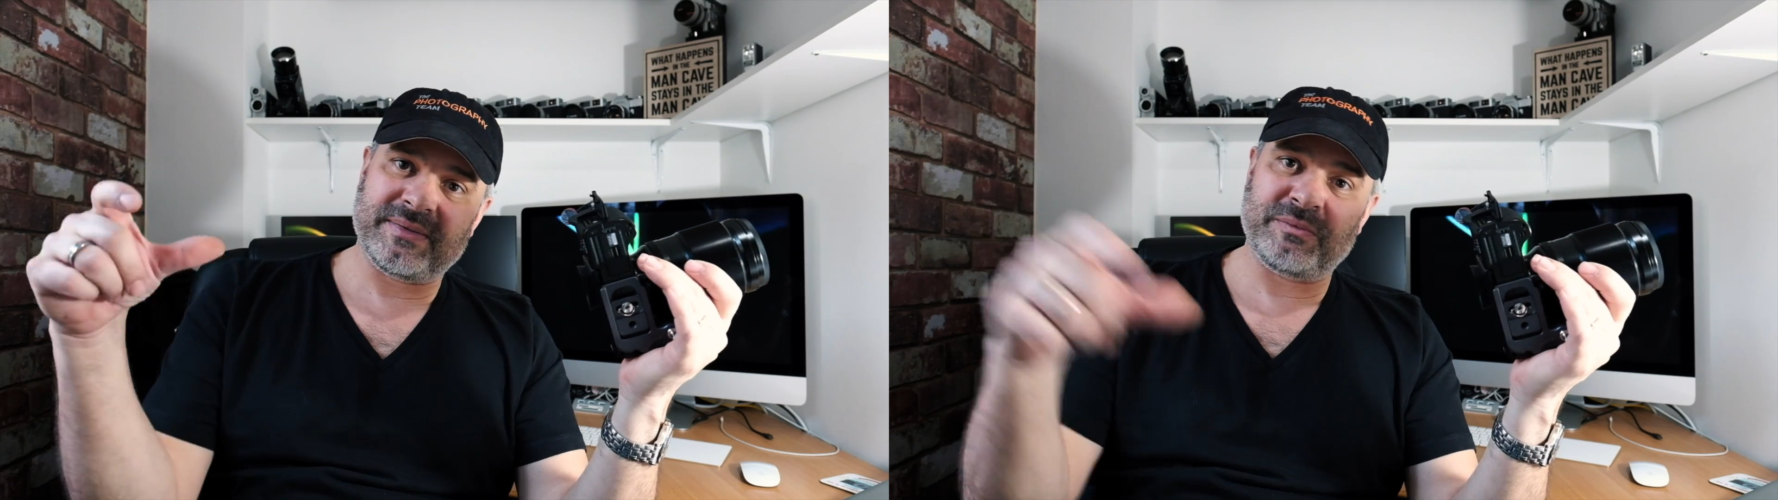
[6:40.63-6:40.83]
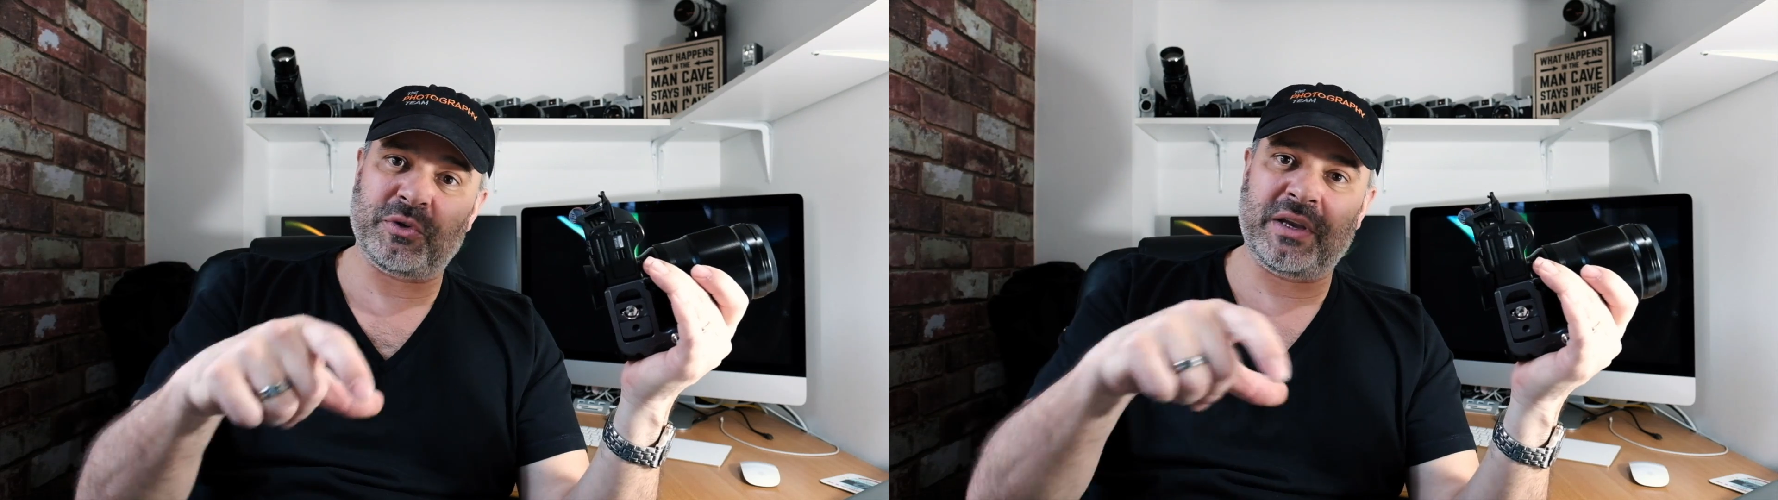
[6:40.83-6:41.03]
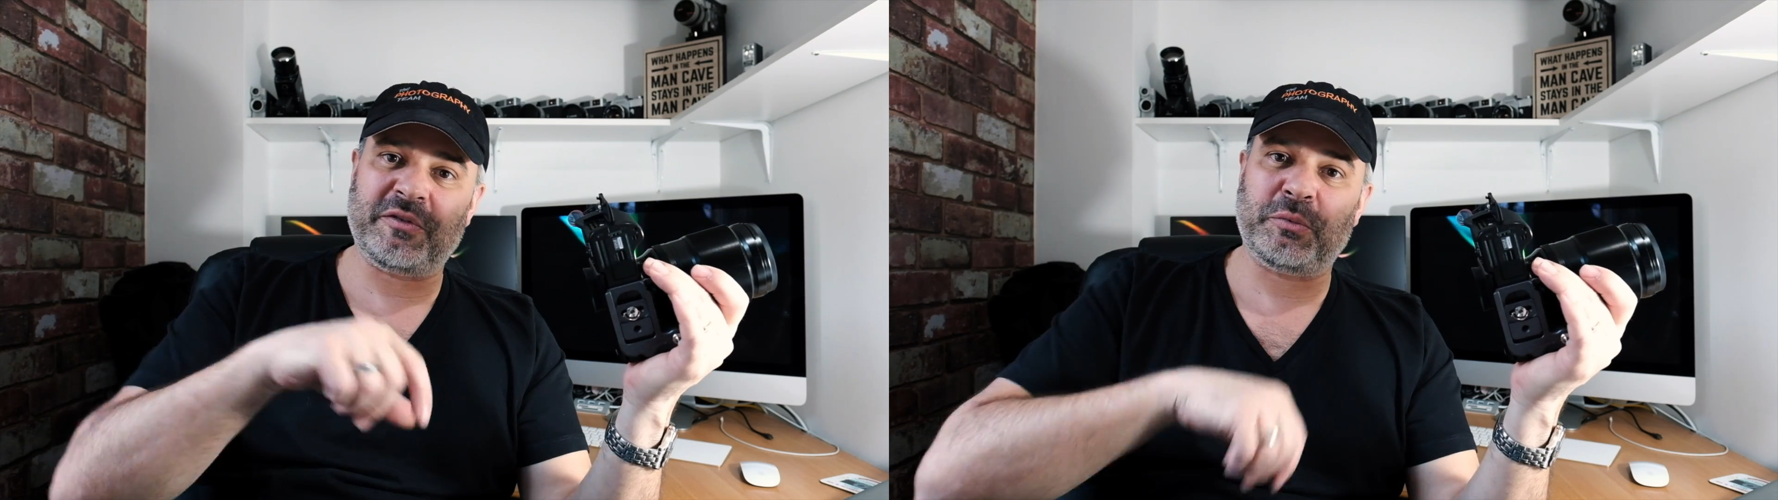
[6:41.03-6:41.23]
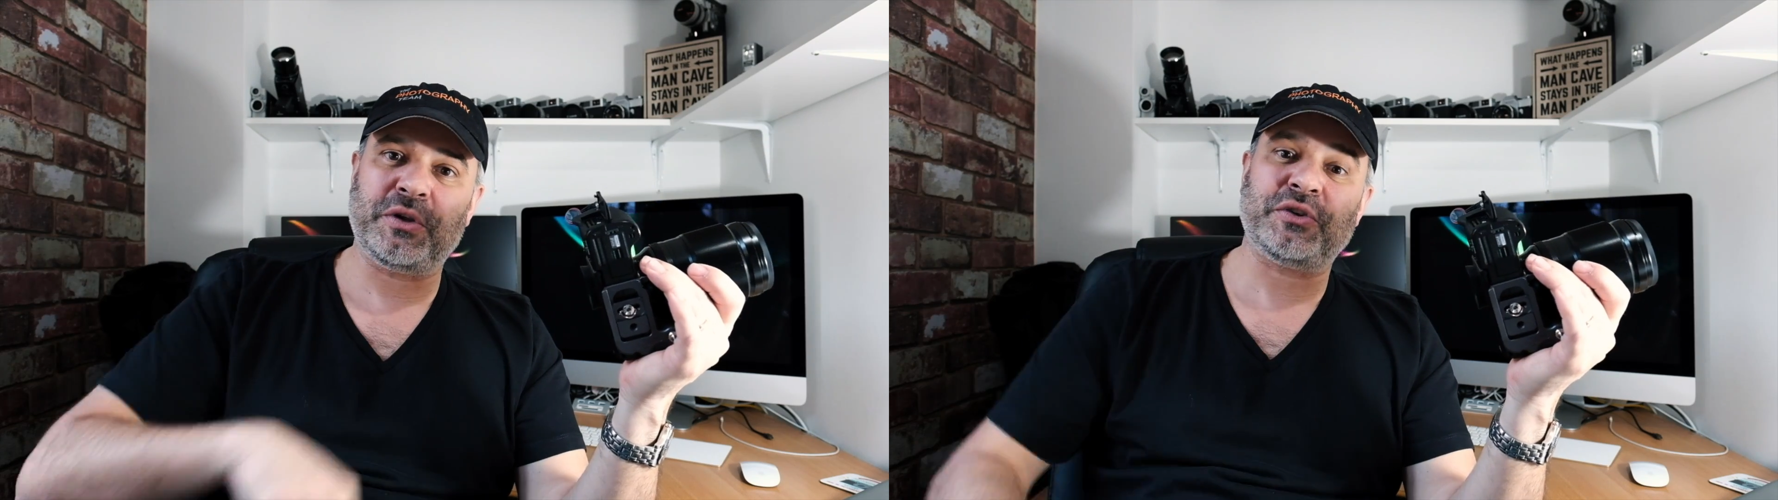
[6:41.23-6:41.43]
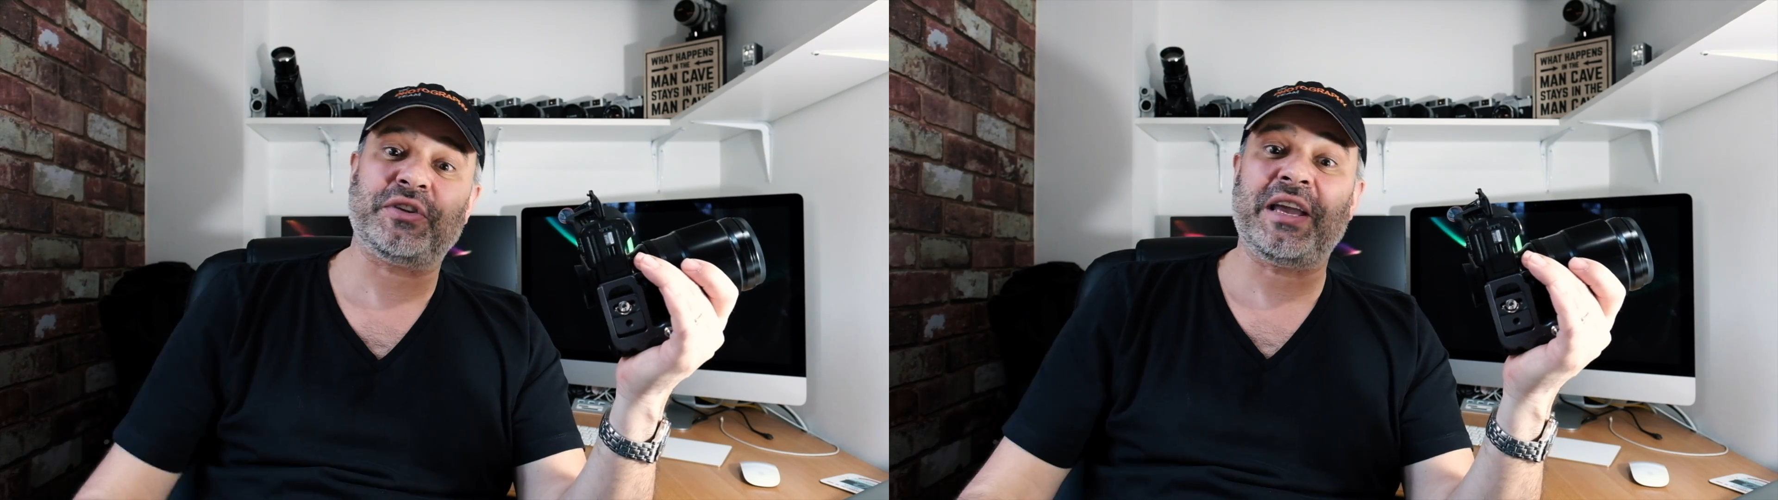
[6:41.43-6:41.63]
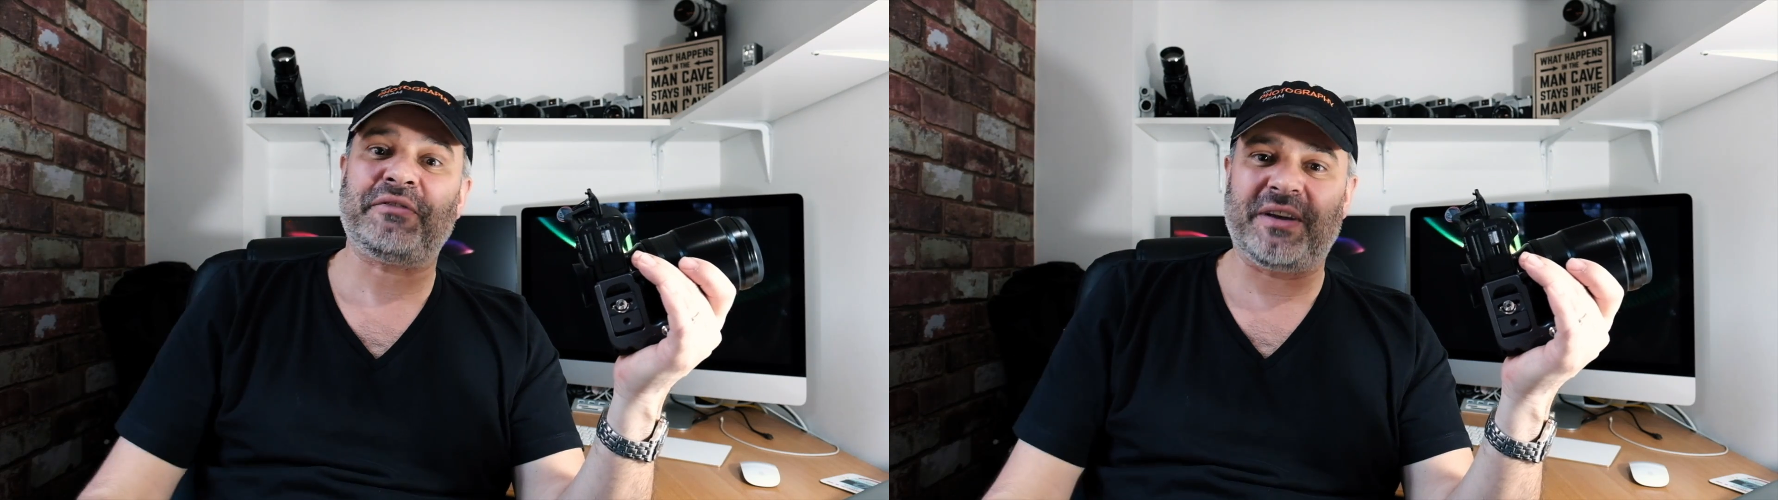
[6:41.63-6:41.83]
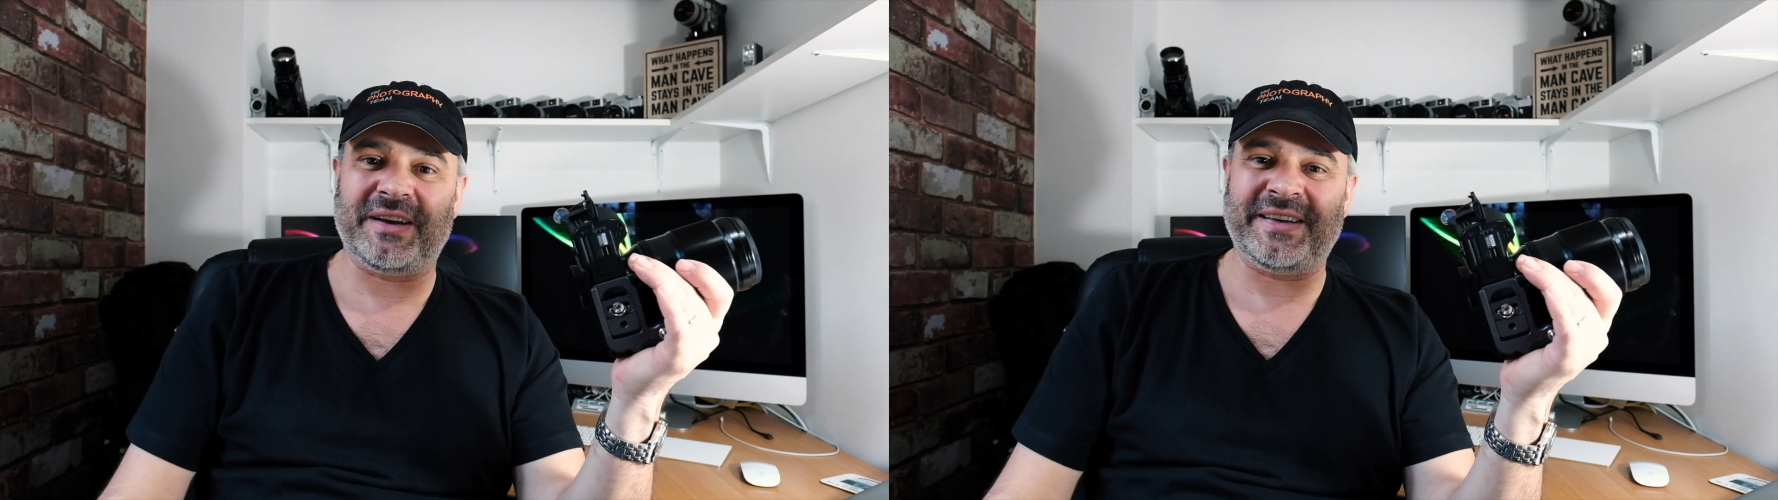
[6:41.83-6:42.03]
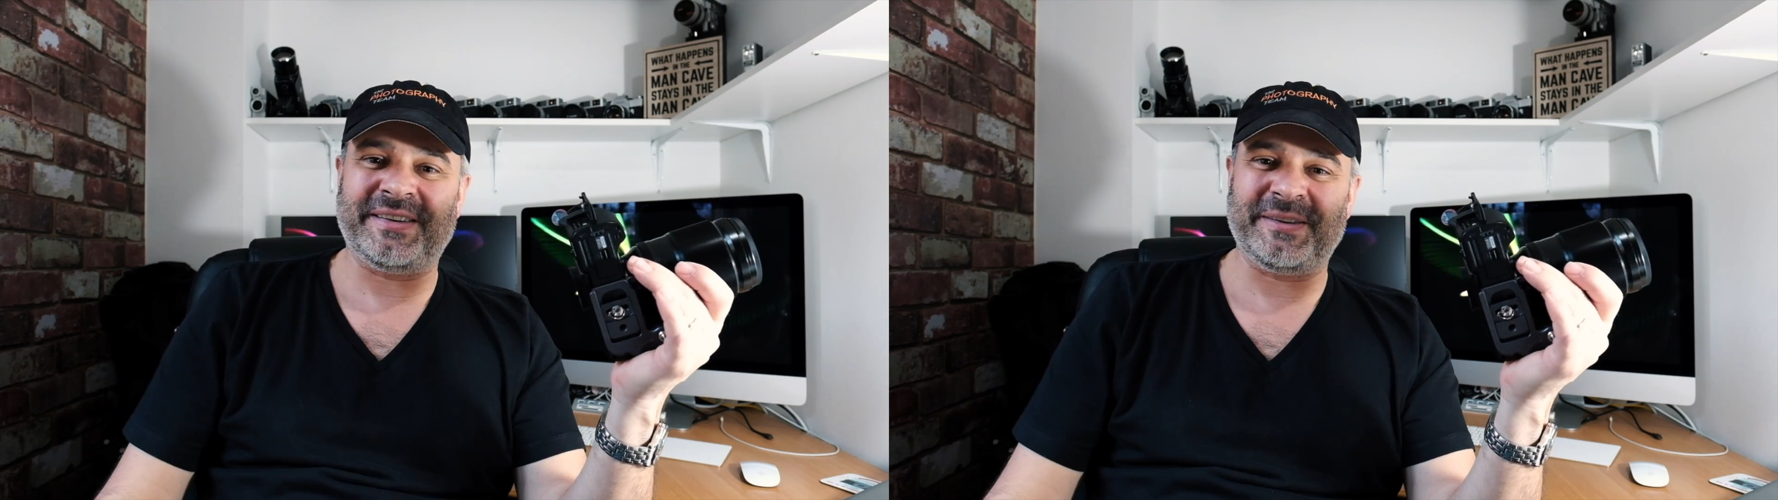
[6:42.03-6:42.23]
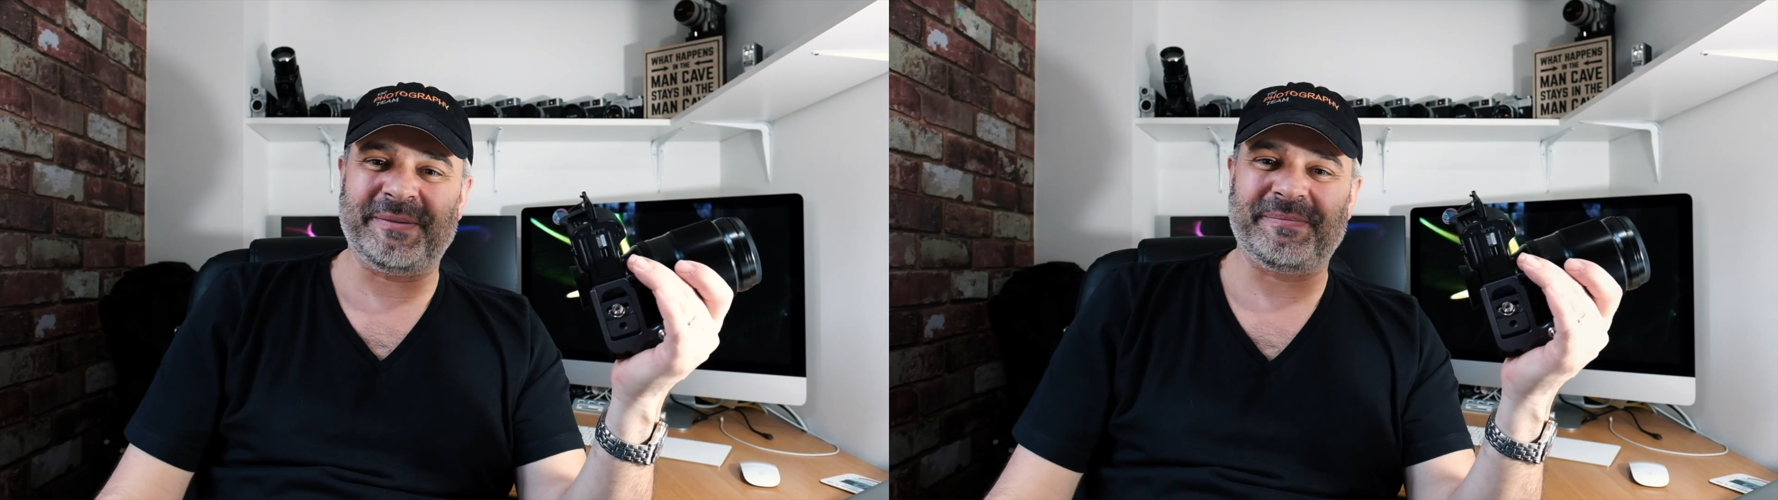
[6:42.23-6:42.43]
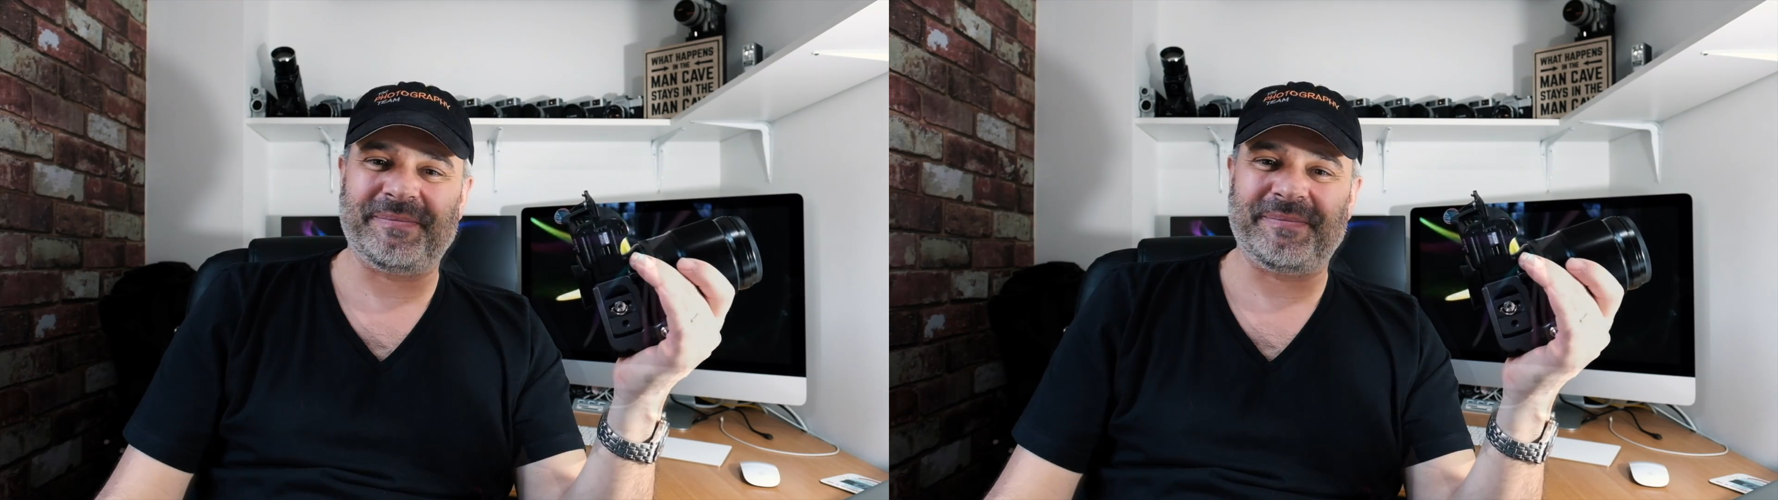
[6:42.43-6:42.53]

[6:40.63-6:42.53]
what you have to put your CF card into.